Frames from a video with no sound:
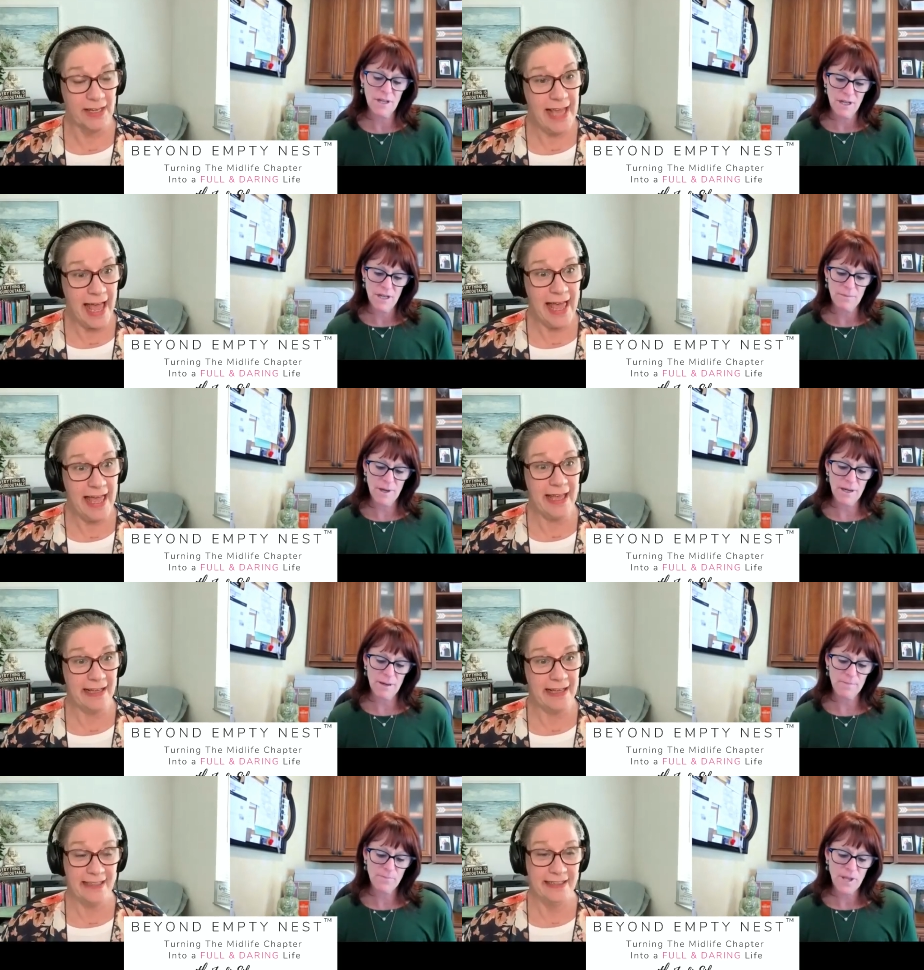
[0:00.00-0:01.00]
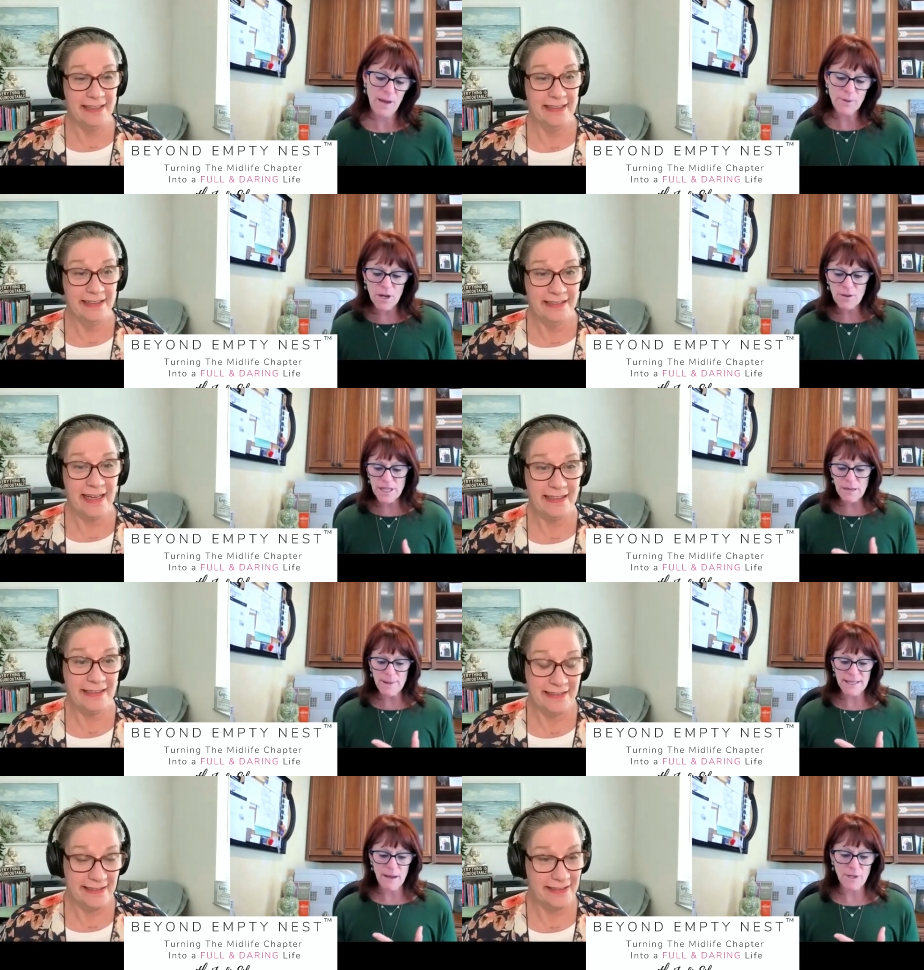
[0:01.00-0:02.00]
Speaker 1: Yeah. And we don't think
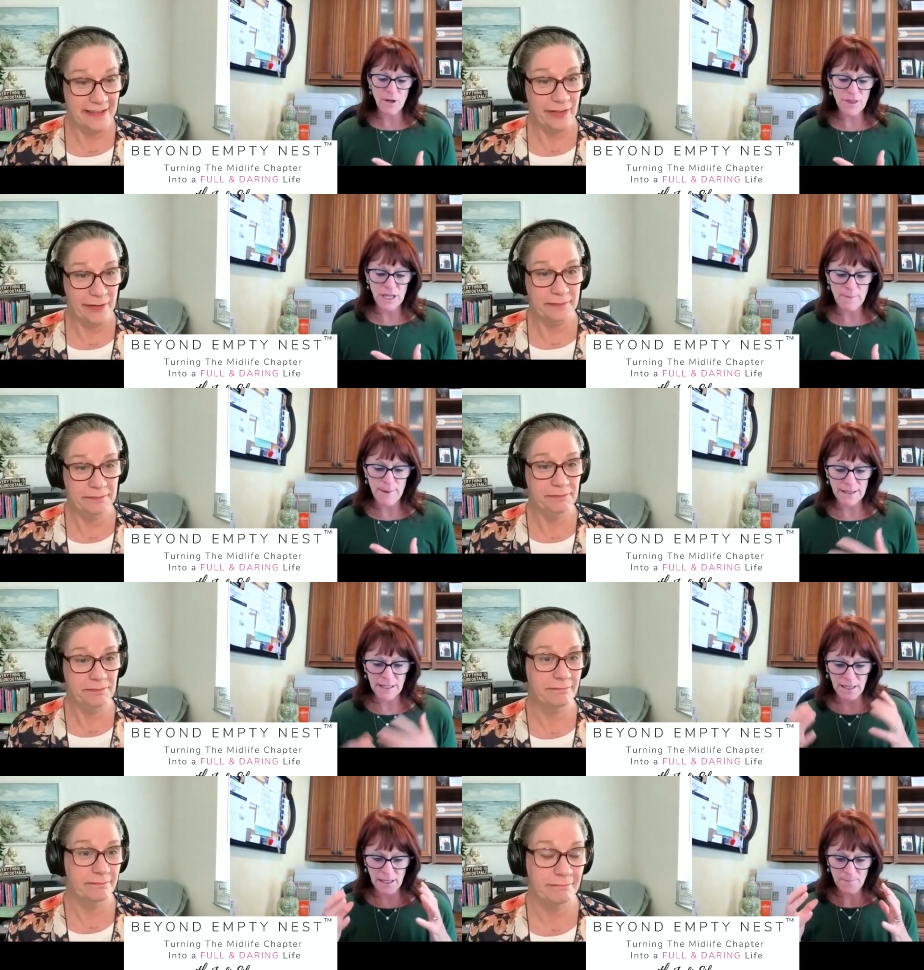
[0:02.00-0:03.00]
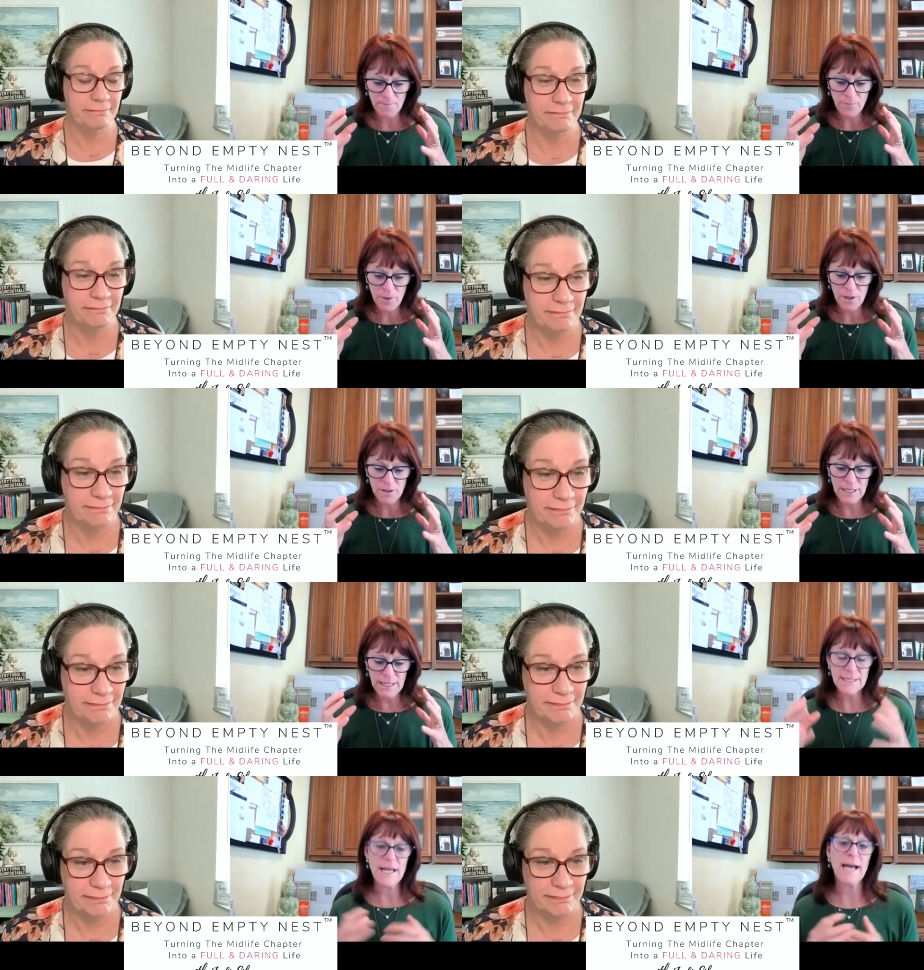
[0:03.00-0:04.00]
about that. We don't think about the, the
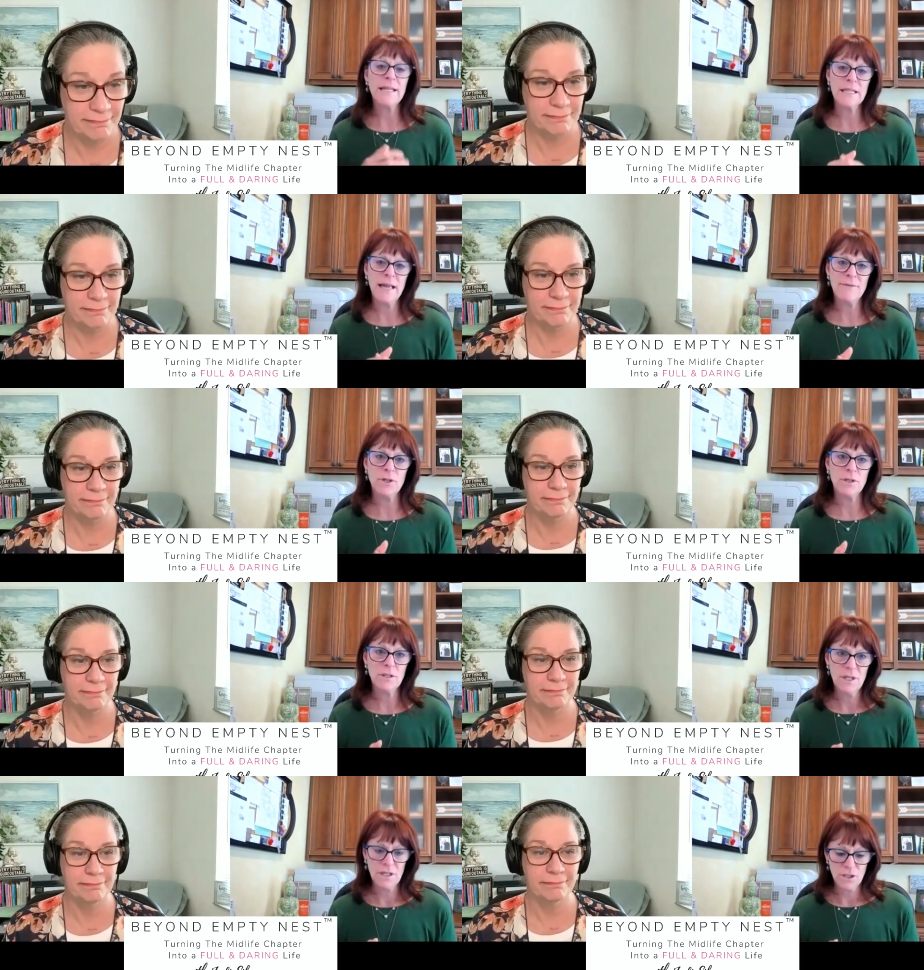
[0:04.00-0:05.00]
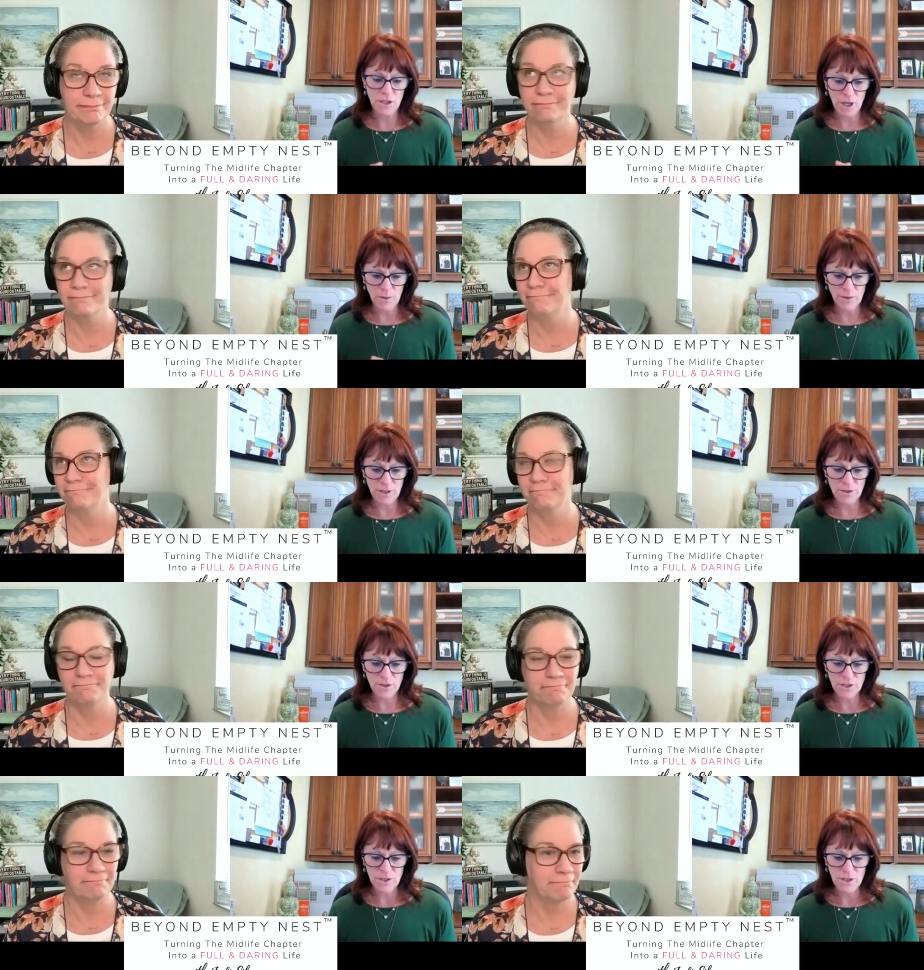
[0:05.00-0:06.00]
anxiety level. You know,
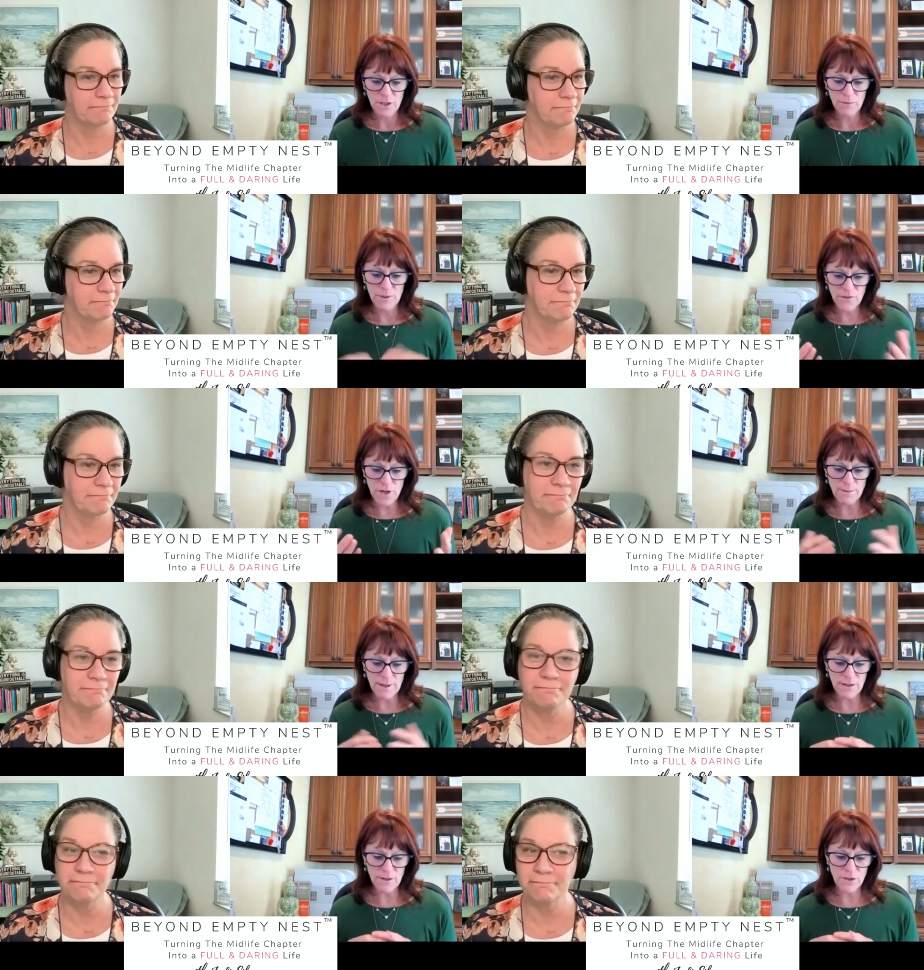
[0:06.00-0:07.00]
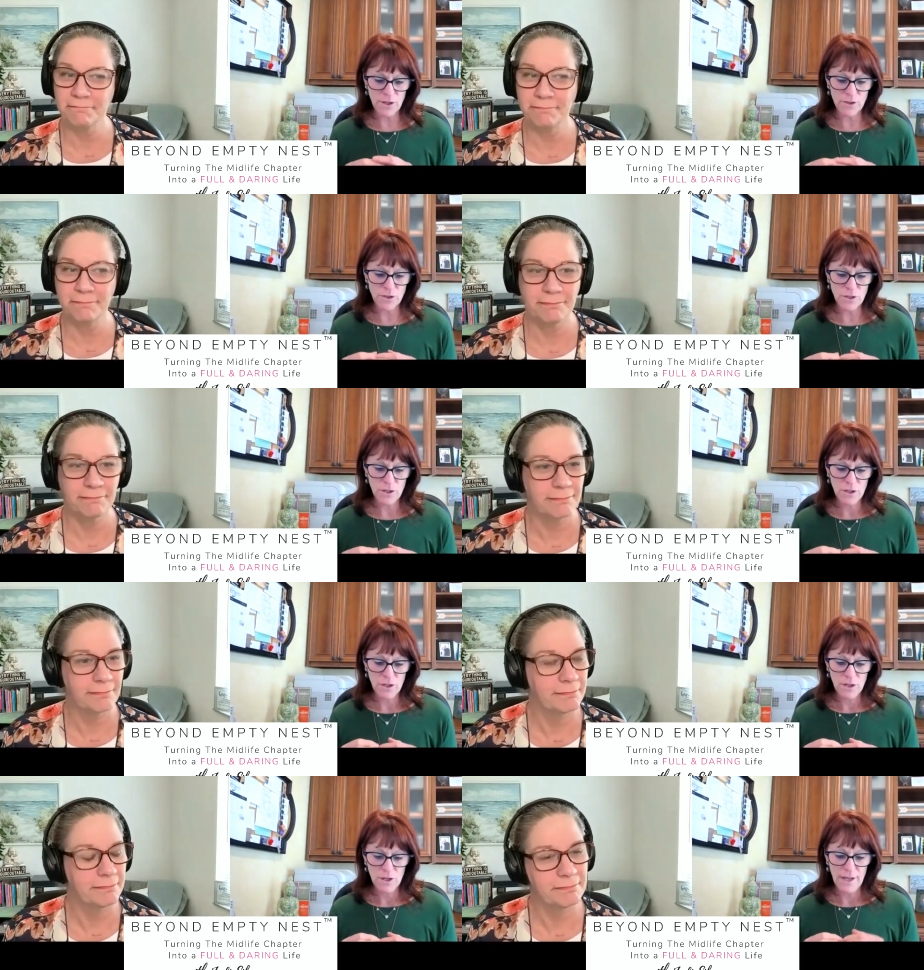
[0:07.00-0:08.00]
there's, we've talked about that there's
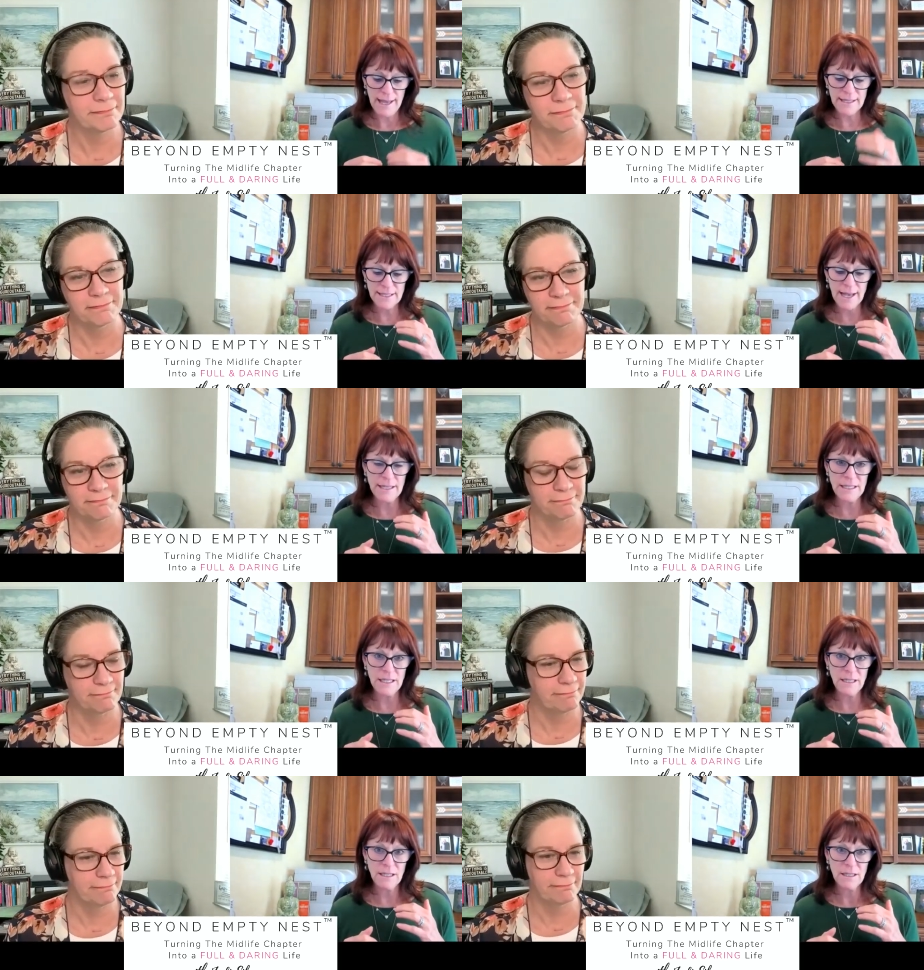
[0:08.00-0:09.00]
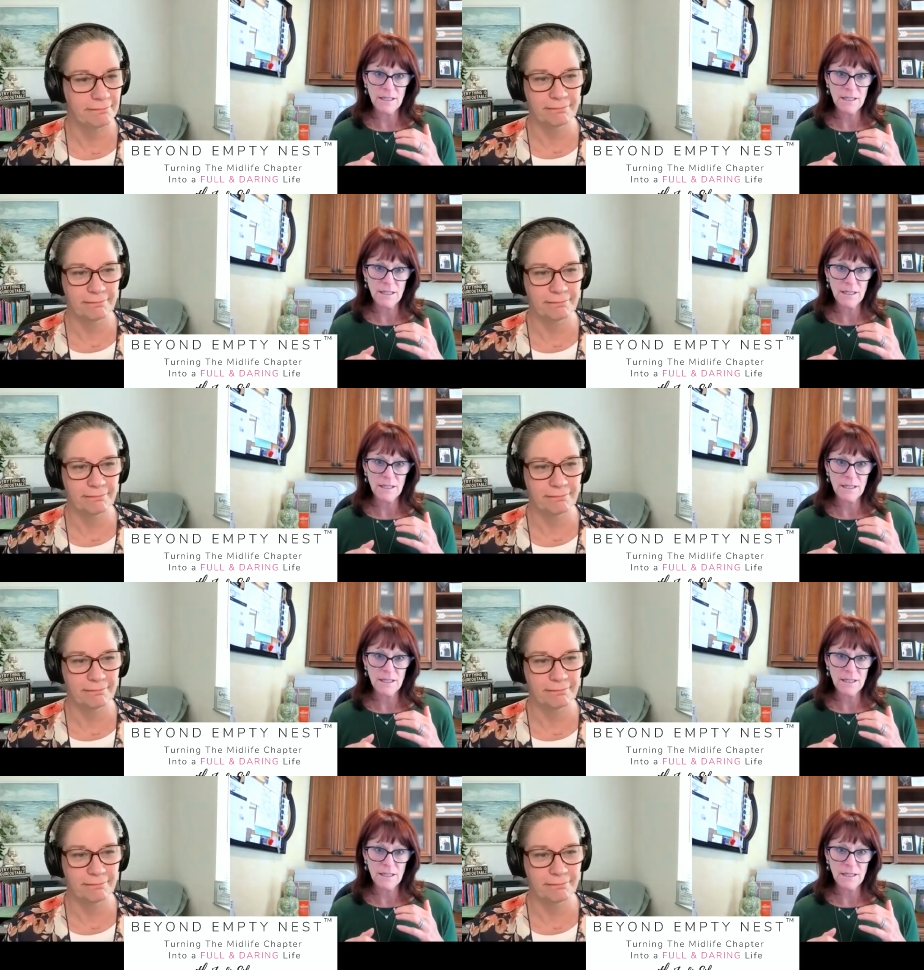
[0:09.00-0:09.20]
anxiety